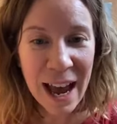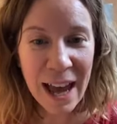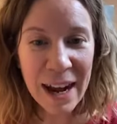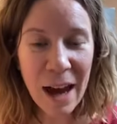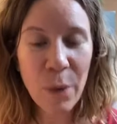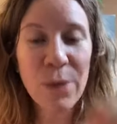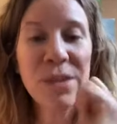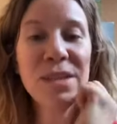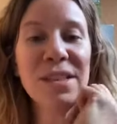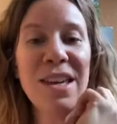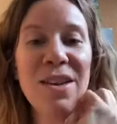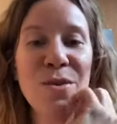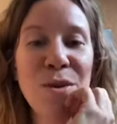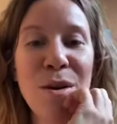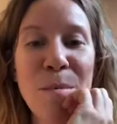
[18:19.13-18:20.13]
And I will
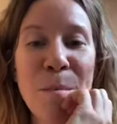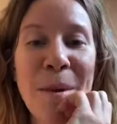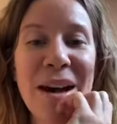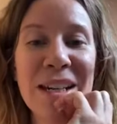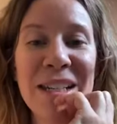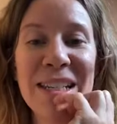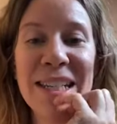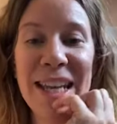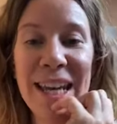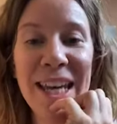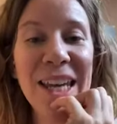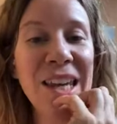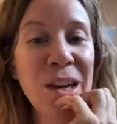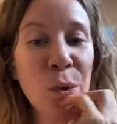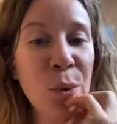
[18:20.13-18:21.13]
see you on
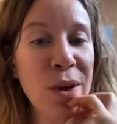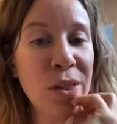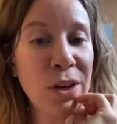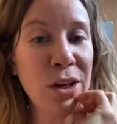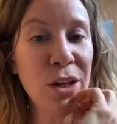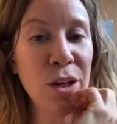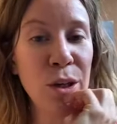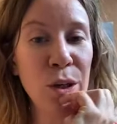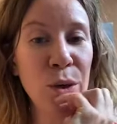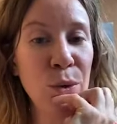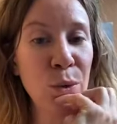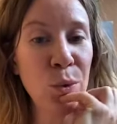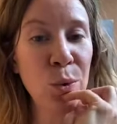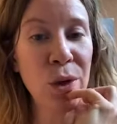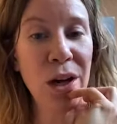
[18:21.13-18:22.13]
Monday with a
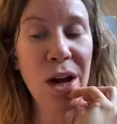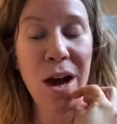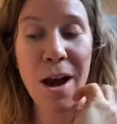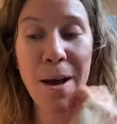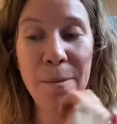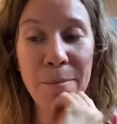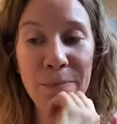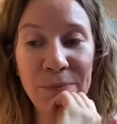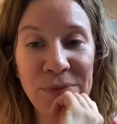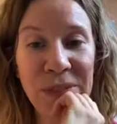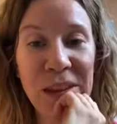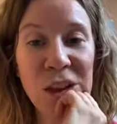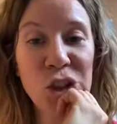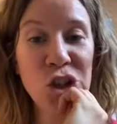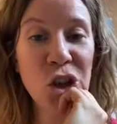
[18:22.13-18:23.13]
new
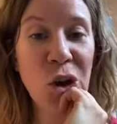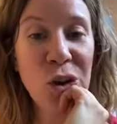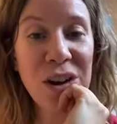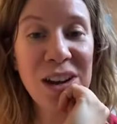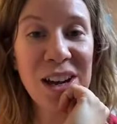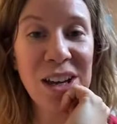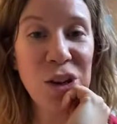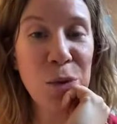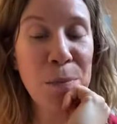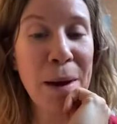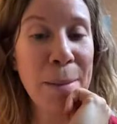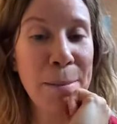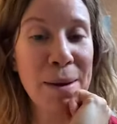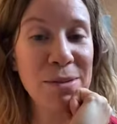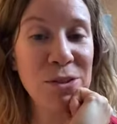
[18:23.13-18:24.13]
song, a new
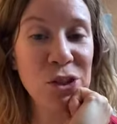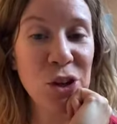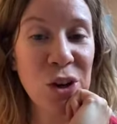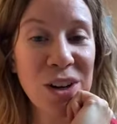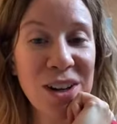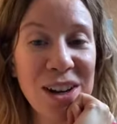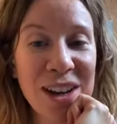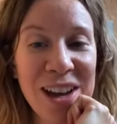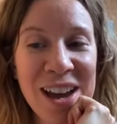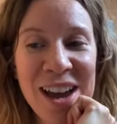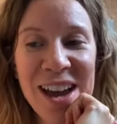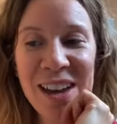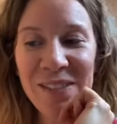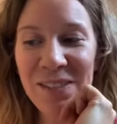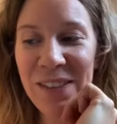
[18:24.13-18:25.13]
pam-pam song.
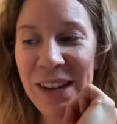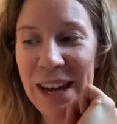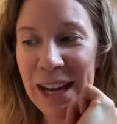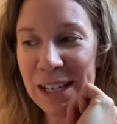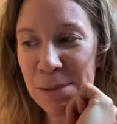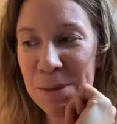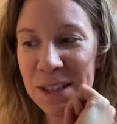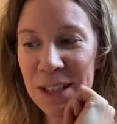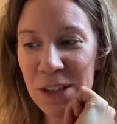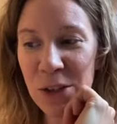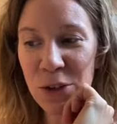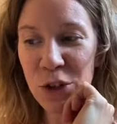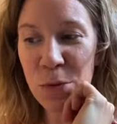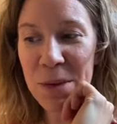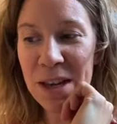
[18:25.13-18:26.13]
The next Monday is
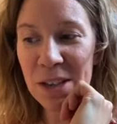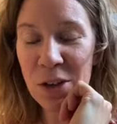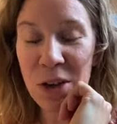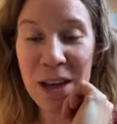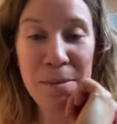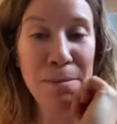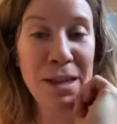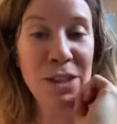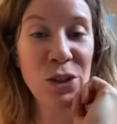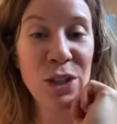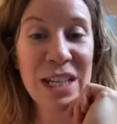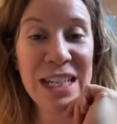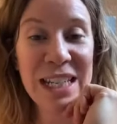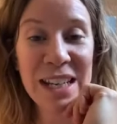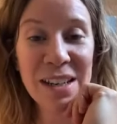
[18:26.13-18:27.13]
going to be a song in
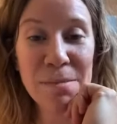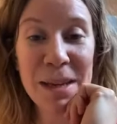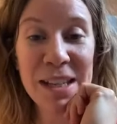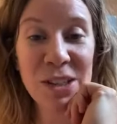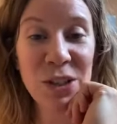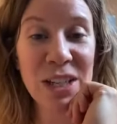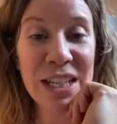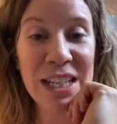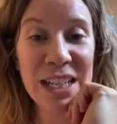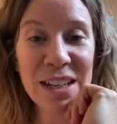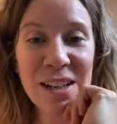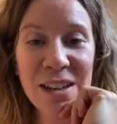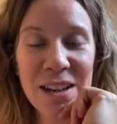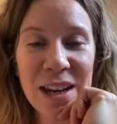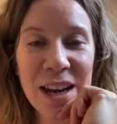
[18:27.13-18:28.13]

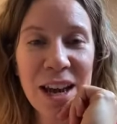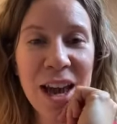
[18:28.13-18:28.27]
Mixolydian,